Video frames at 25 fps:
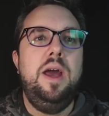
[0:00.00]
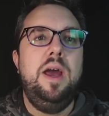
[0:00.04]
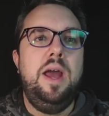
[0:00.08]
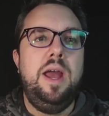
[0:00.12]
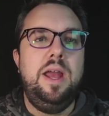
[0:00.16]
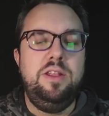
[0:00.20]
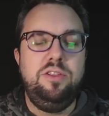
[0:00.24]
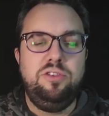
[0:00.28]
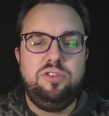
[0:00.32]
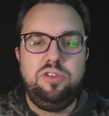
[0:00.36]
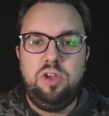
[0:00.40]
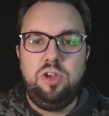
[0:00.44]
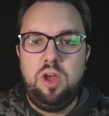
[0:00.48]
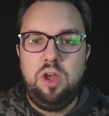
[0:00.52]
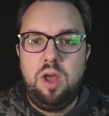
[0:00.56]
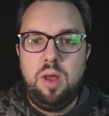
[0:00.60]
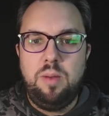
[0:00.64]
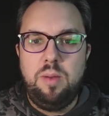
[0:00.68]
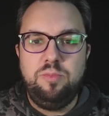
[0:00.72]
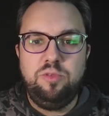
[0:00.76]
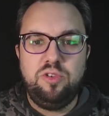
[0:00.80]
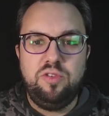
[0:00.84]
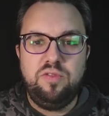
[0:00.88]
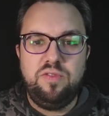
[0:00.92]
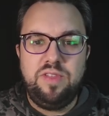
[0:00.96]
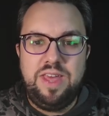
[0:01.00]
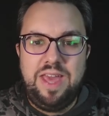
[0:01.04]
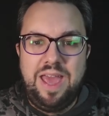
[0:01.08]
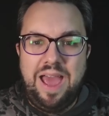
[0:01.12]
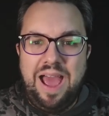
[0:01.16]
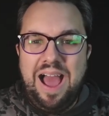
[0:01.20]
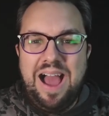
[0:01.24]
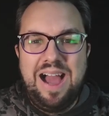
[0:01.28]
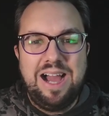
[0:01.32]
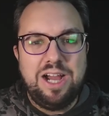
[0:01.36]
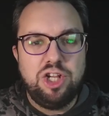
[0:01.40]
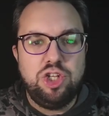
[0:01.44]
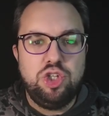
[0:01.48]
In terms of the
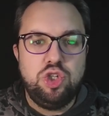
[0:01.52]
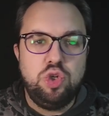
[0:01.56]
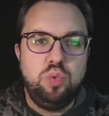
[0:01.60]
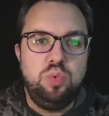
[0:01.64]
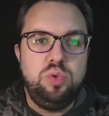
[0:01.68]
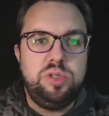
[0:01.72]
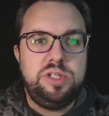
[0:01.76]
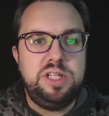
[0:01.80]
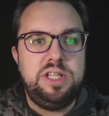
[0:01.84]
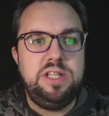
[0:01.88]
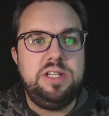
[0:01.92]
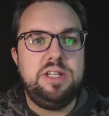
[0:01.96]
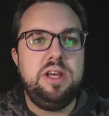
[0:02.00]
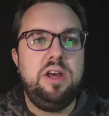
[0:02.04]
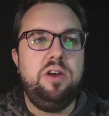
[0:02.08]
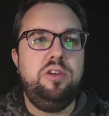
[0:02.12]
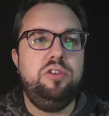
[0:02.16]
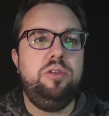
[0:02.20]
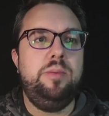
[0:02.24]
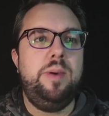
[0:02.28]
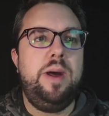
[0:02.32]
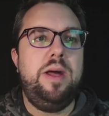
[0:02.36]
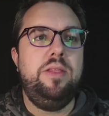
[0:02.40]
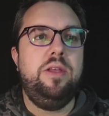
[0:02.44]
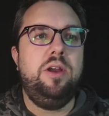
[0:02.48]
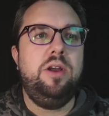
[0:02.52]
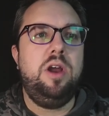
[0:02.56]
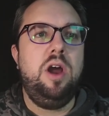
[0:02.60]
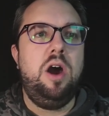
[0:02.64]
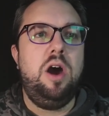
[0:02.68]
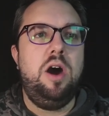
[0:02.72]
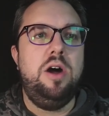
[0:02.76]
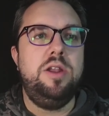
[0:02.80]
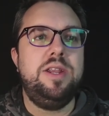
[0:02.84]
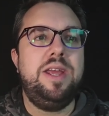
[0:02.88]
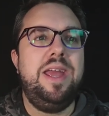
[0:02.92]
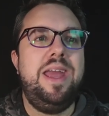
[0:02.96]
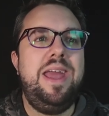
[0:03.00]
actual details about the
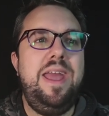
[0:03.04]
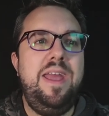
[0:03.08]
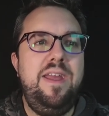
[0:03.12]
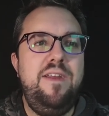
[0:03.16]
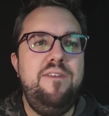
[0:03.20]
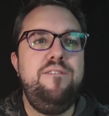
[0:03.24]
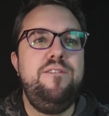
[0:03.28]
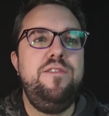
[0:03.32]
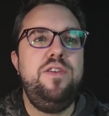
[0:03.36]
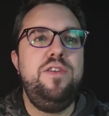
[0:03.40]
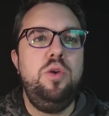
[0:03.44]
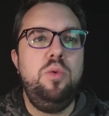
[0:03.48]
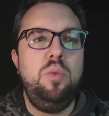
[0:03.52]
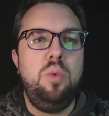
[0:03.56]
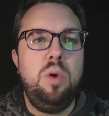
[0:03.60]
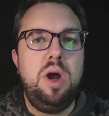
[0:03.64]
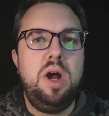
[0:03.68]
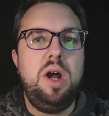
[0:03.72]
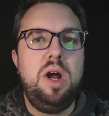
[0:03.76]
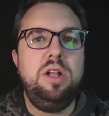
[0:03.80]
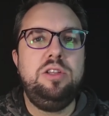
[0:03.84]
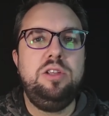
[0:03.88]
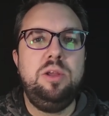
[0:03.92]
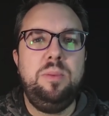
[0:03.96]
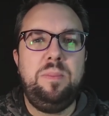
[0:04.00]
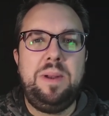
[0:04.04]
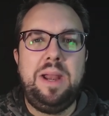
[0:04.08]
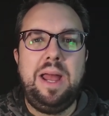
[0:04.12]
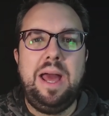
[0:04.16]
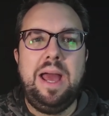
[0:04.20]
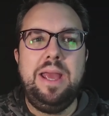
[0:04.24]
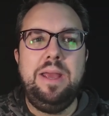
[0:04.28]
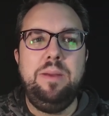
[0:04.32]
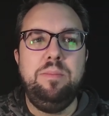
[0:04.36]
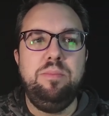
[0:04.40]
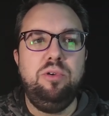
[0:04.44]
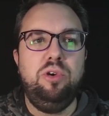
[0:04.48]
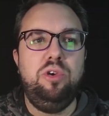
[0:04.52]
card, if you were to
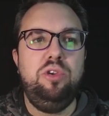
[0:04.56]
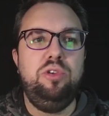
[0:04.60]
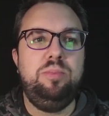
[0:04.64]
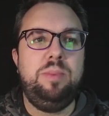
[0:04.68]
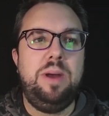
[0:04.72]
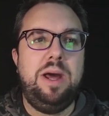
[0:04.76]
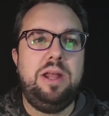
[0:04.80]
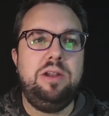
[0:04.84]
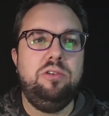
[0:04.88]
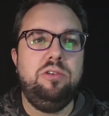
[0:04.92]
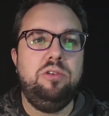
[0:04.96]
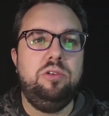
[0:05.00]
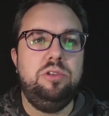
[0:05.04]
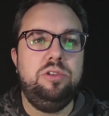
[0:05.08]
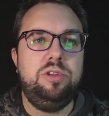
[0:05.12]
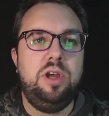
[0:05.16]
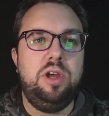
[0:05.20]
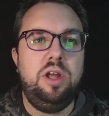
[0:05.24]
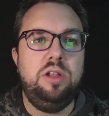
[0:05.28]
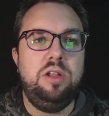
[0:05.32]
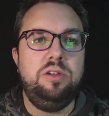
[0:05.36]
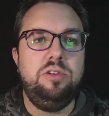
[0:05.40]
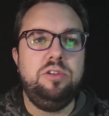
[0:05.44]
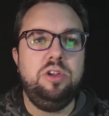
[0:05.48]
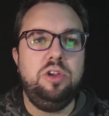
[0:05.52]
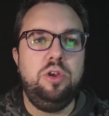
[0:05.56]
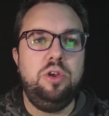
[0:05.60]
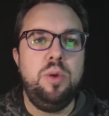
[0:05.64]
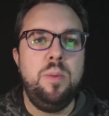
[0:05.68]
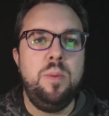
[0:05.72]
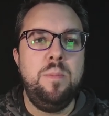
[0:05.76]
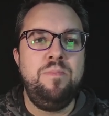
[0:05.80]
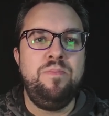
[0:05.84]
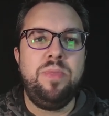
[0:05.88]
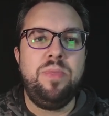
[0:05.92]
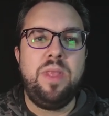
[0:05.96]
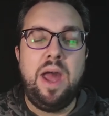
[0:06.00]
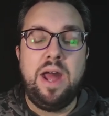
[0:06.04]
play Bruce Banner on turn 2,
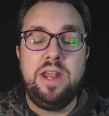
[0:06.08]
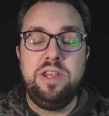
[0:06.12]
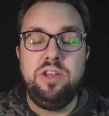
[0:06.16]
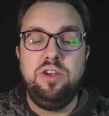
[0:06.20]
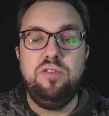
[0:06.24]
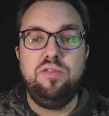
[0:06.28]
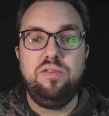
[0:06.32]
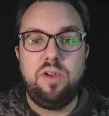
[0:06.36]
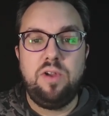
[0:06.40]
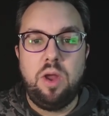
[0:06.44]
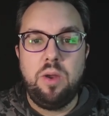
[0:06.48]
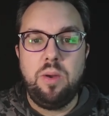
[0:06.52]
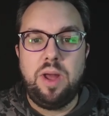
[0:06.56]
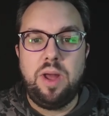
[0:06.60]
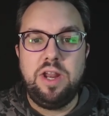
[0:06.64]
and you float